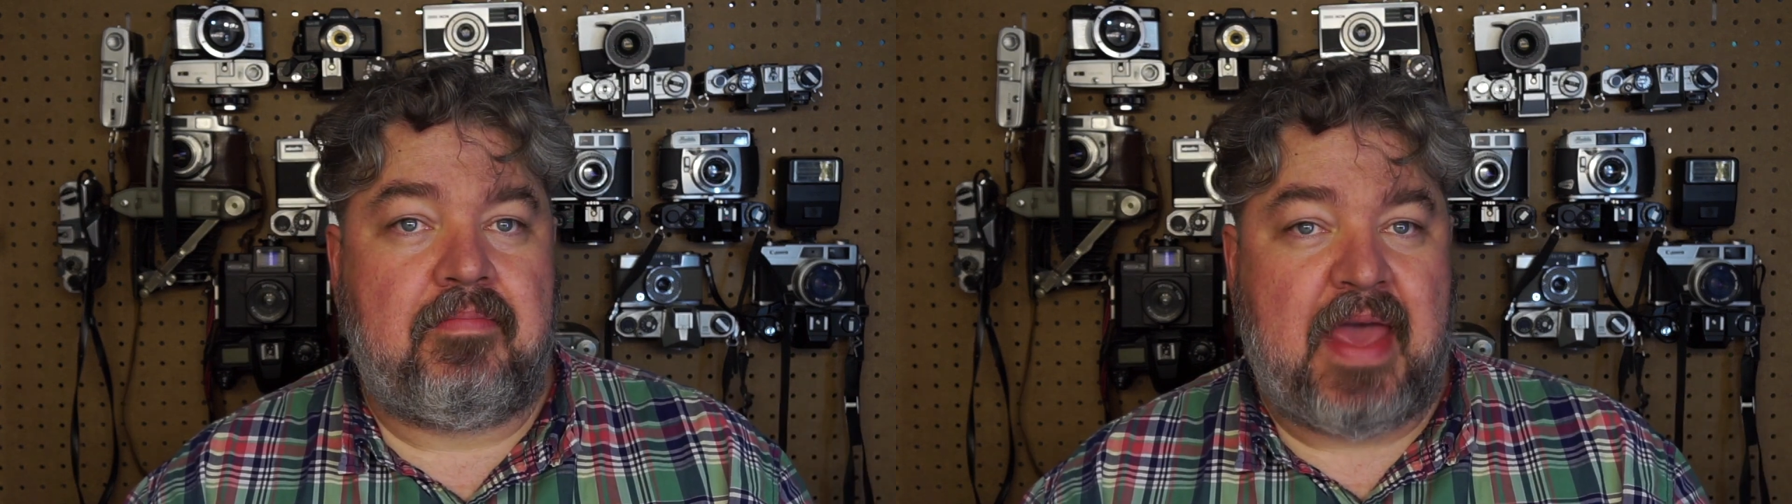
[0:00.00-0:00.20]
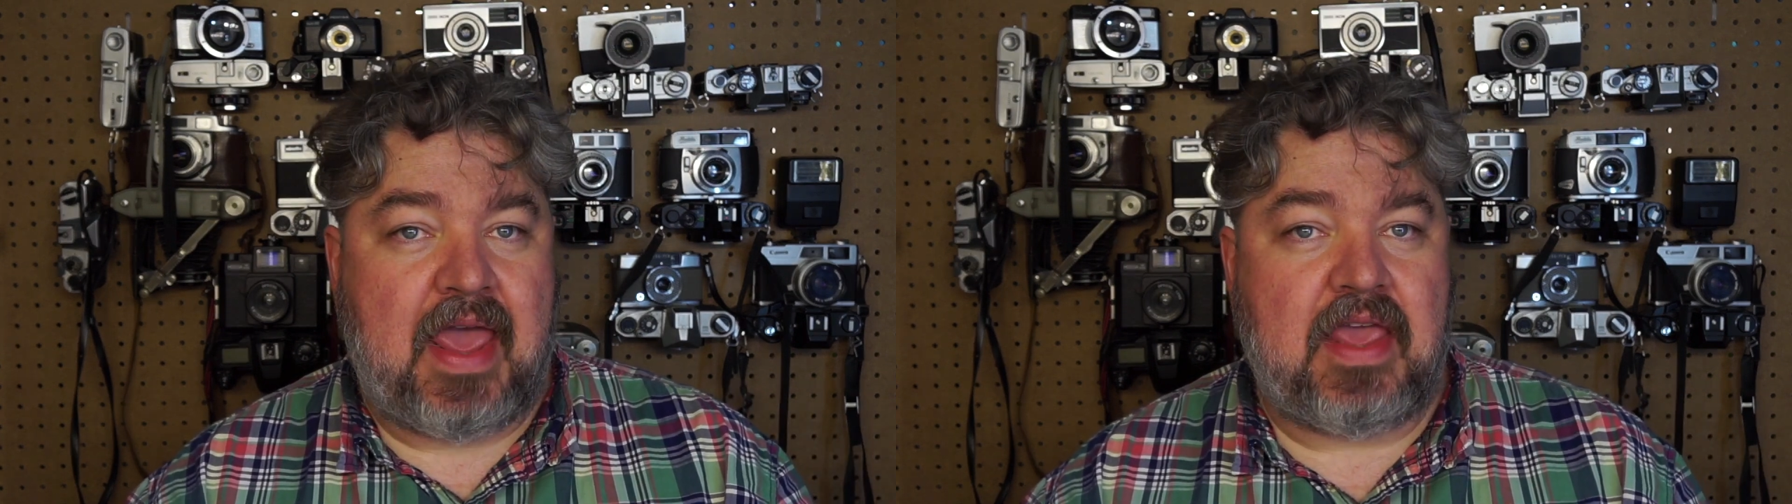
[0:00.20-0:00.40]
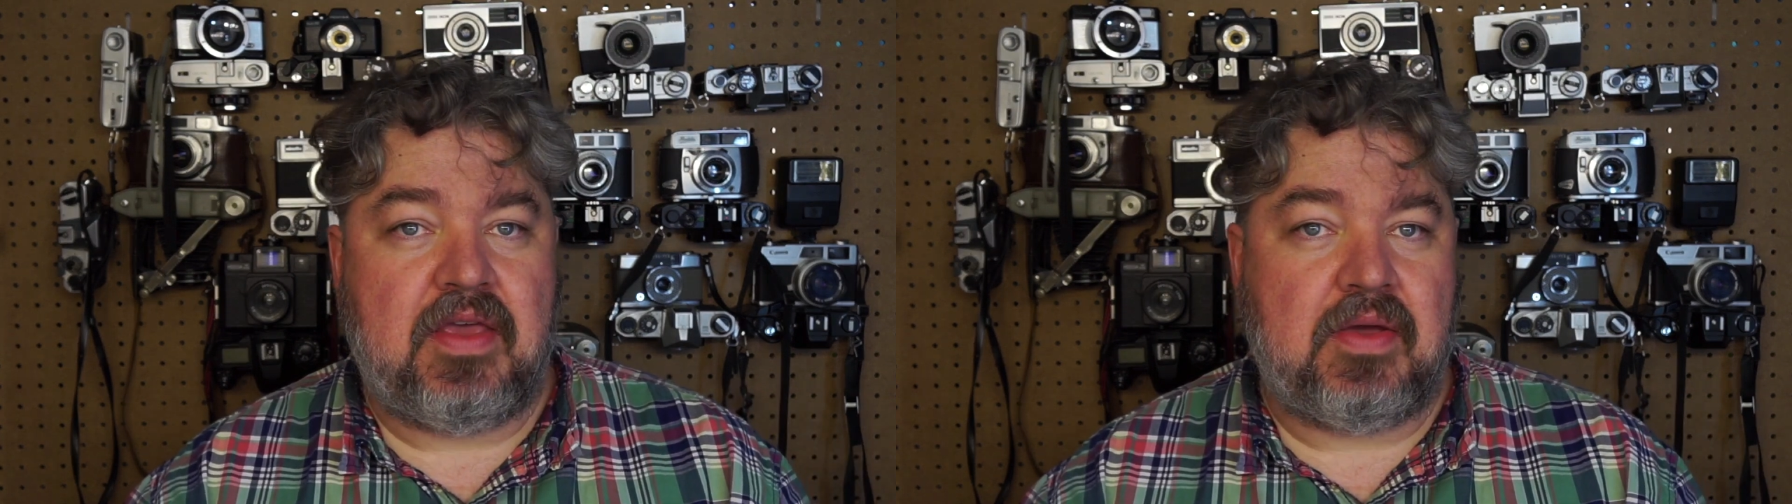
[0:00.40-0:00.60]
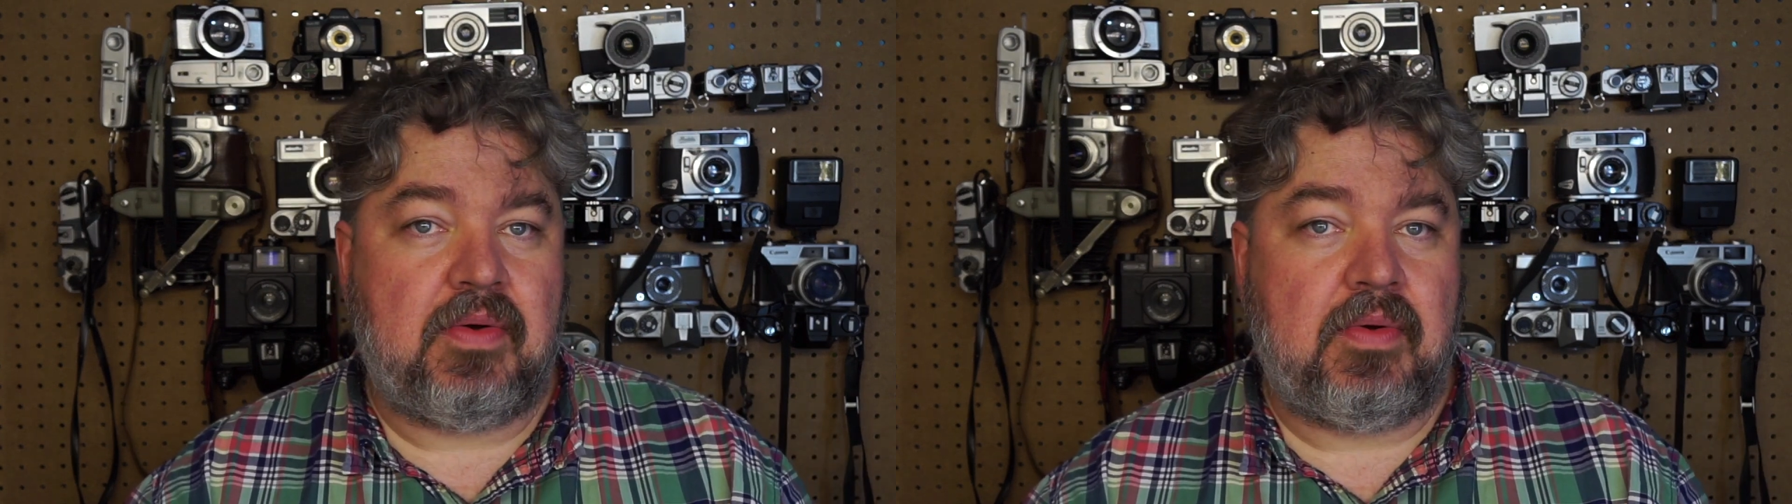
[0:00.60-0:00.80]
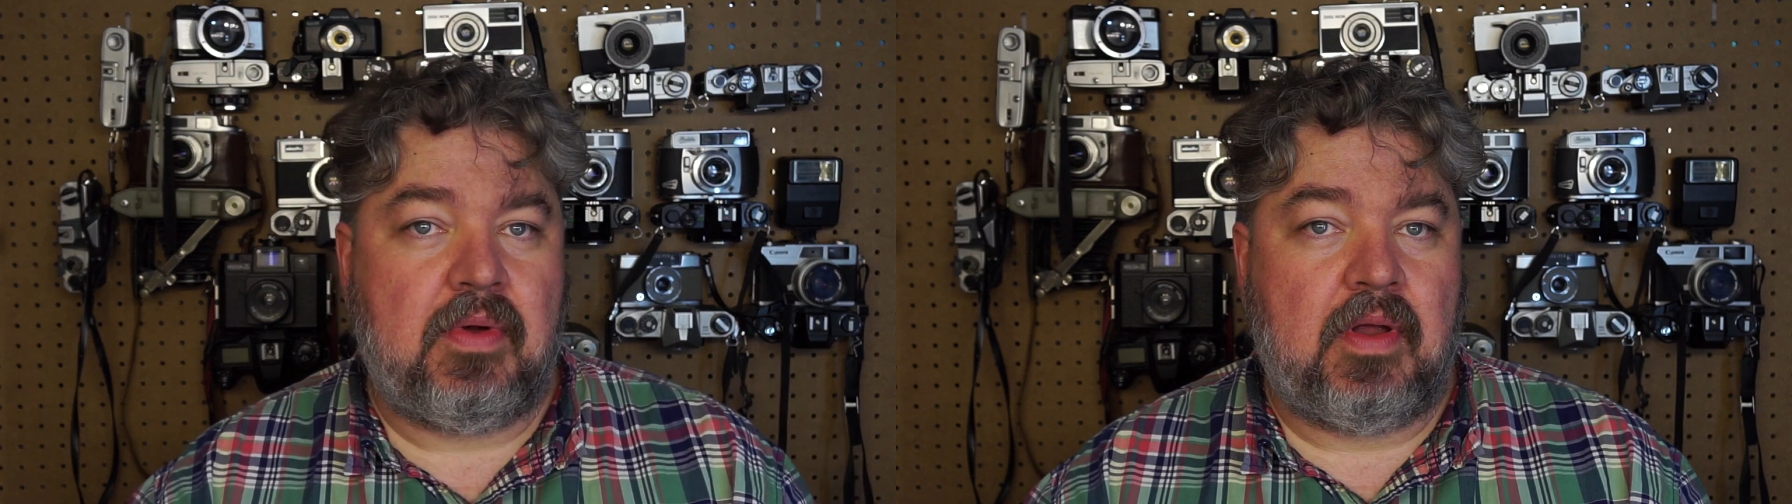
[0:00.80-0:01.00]
pay
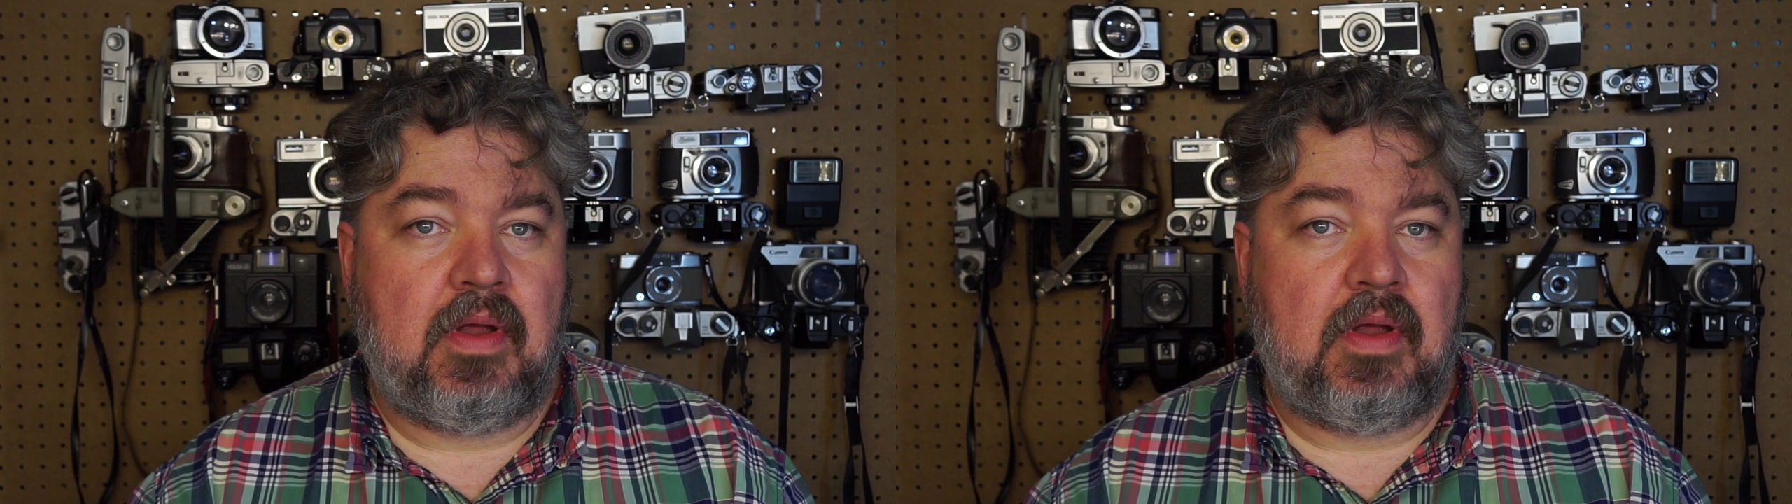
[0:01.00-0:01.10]
you